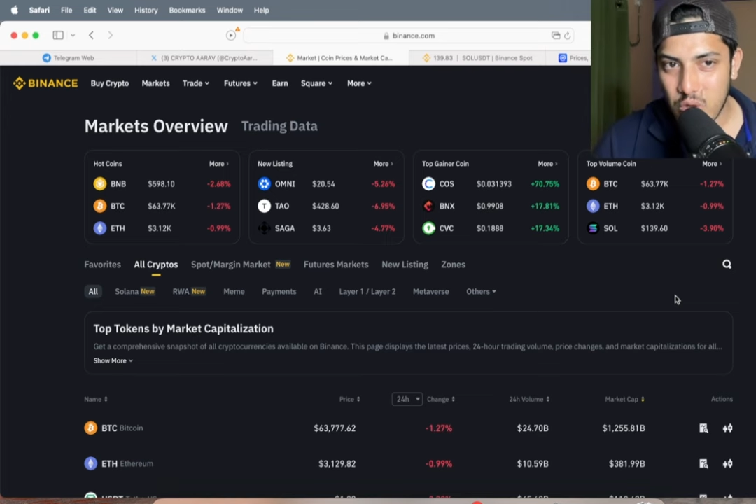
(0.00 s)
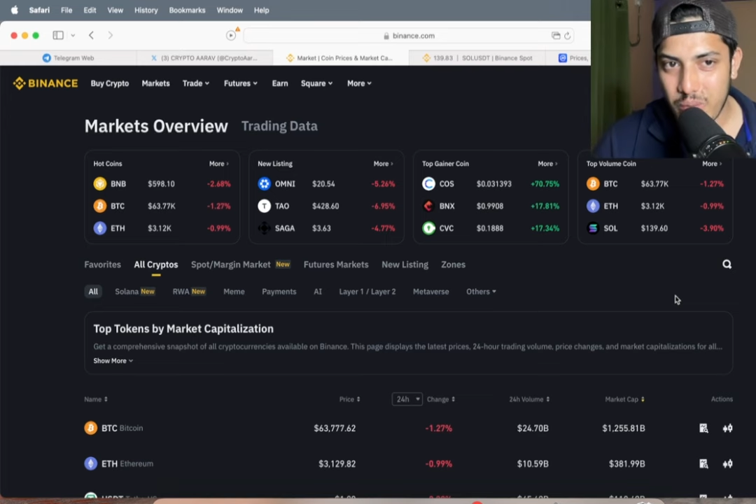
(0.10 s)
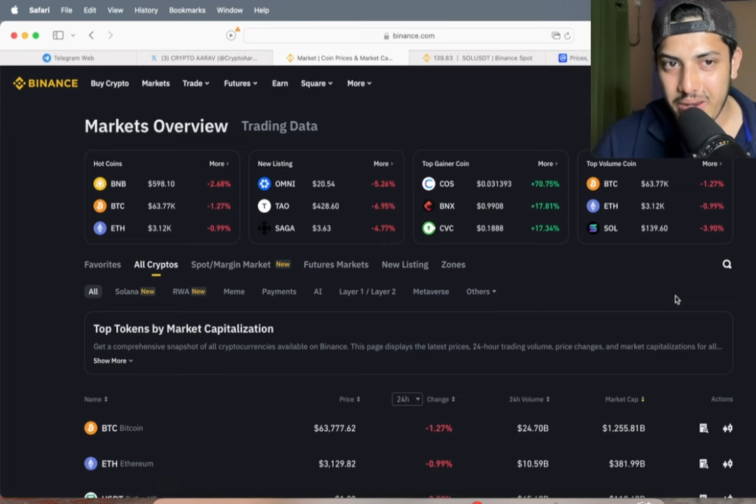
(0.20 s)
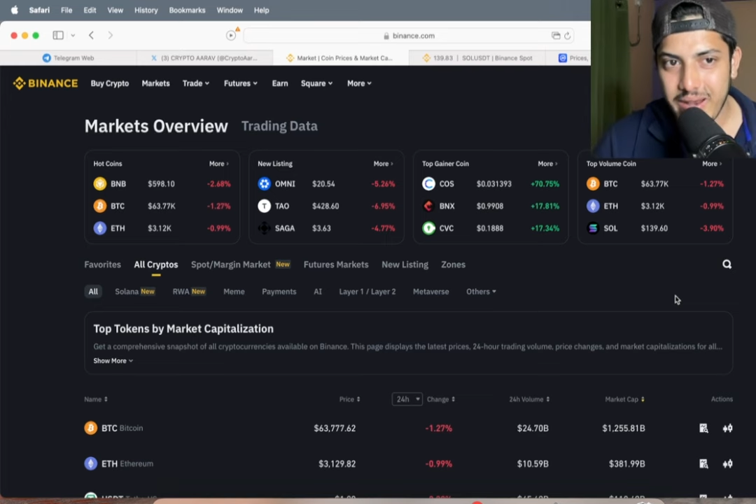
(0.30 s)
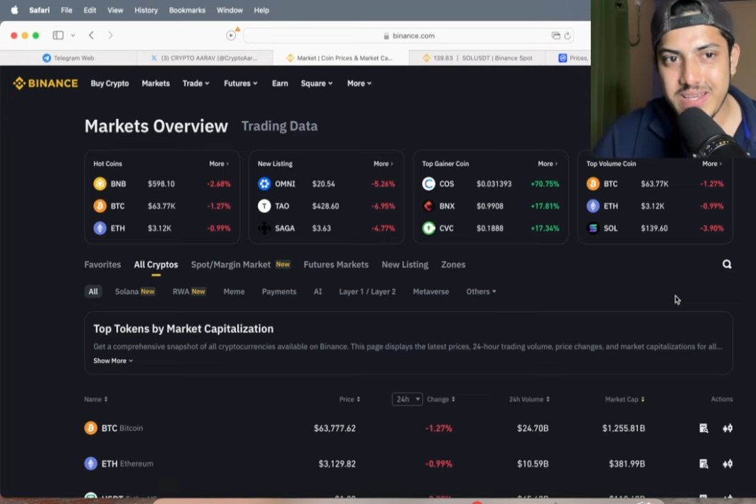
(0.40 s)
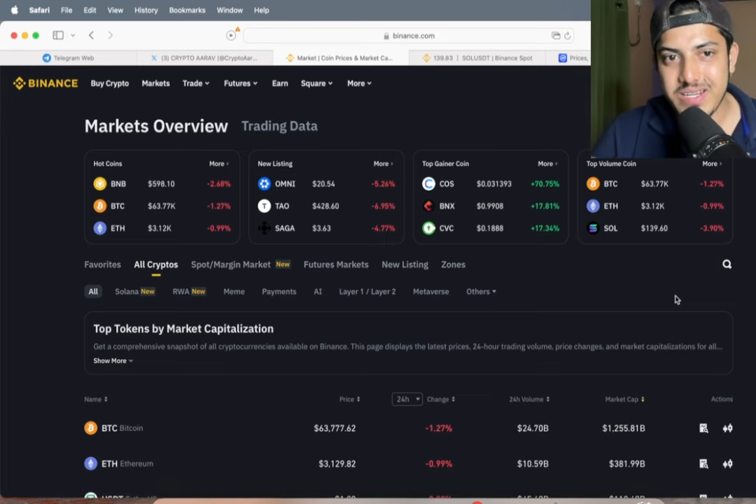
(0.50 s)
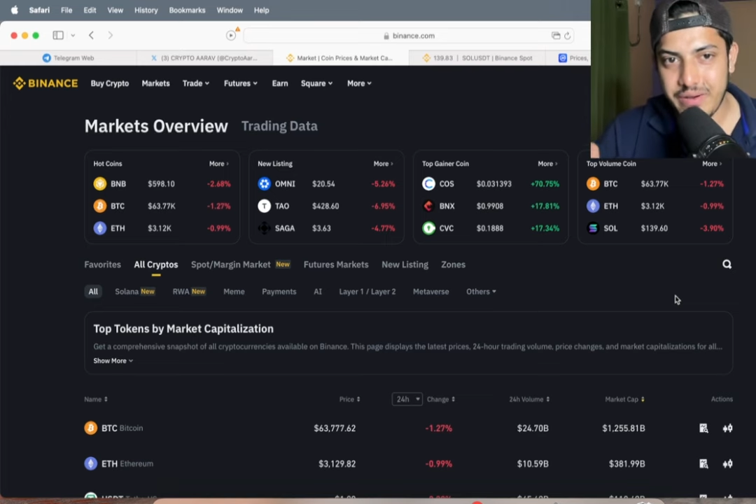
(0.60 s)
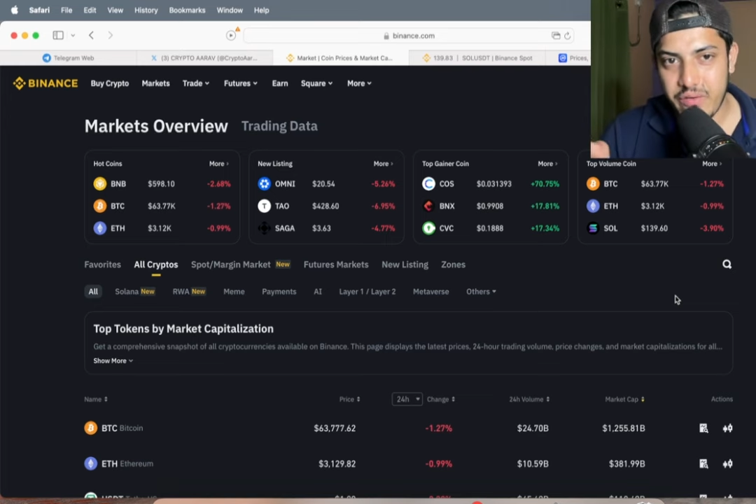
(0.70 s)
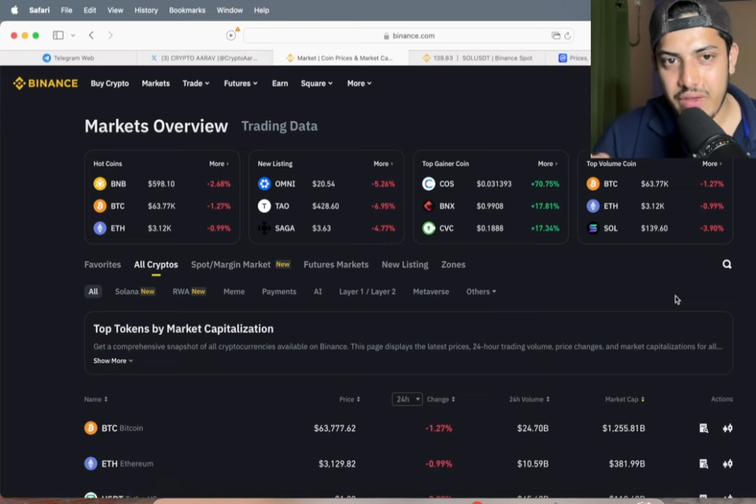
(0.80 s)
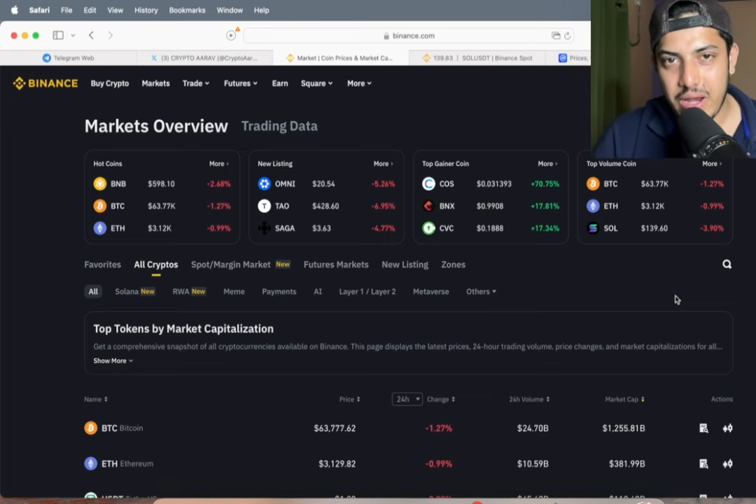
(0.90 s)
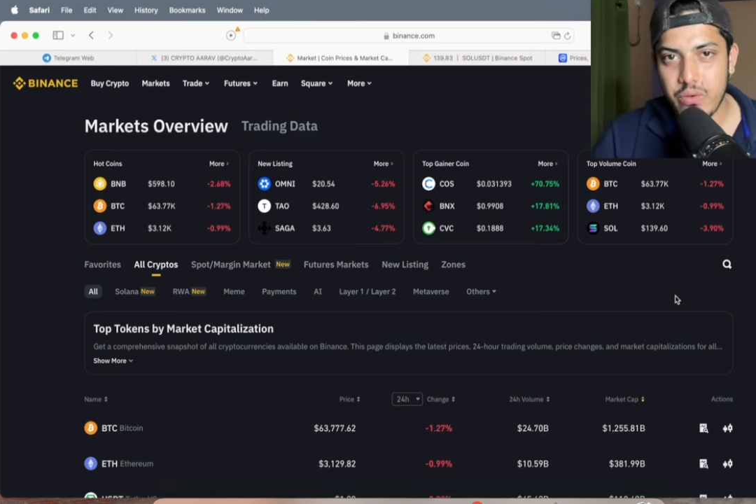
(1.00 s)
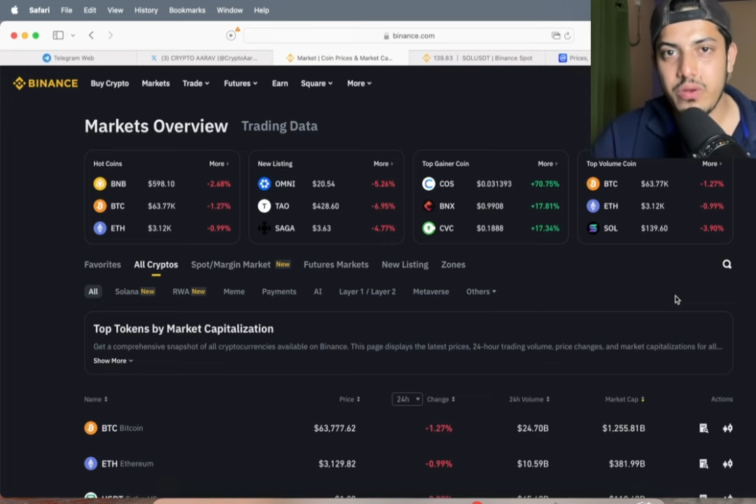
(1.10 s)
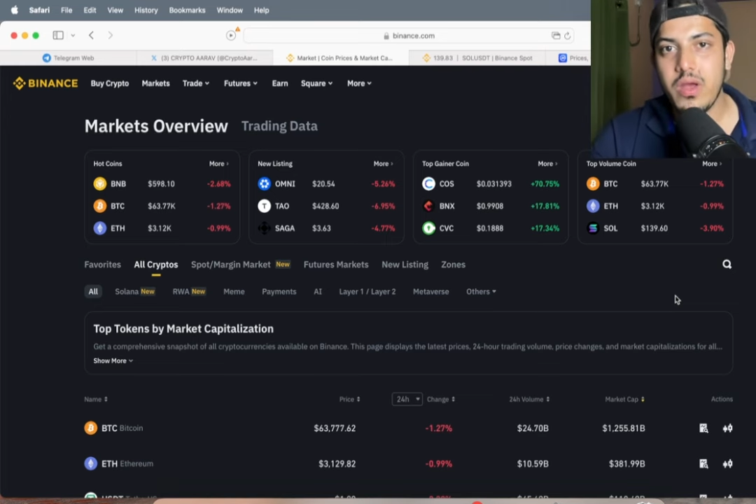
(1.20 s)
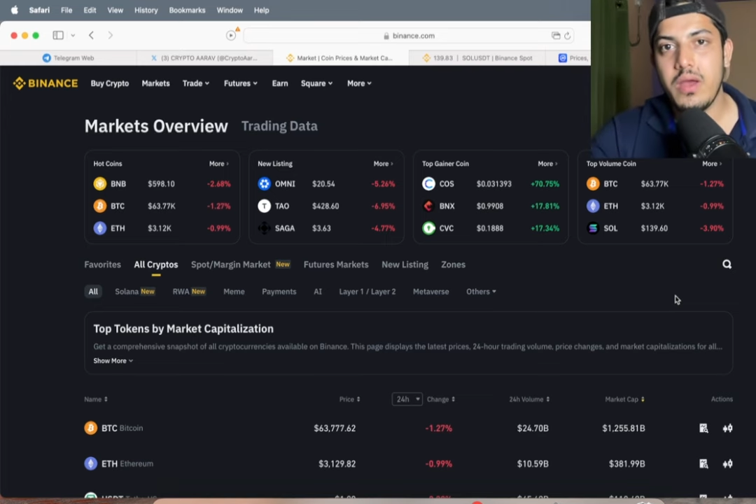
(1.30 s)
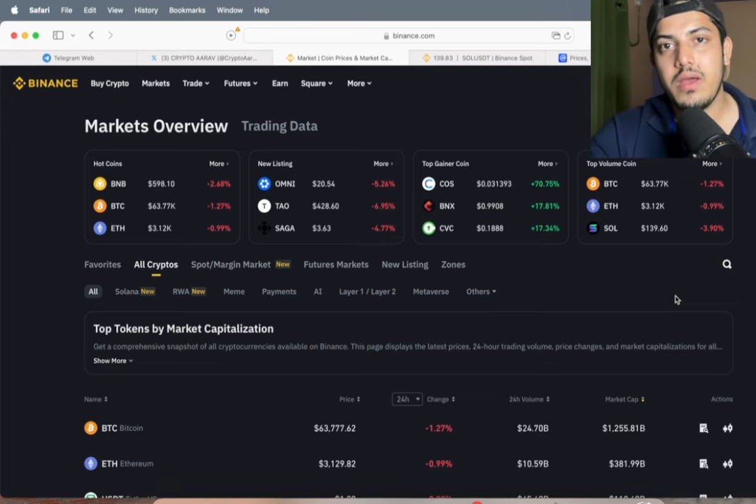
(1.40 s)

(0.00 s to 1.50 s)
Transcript: low man it's undervalued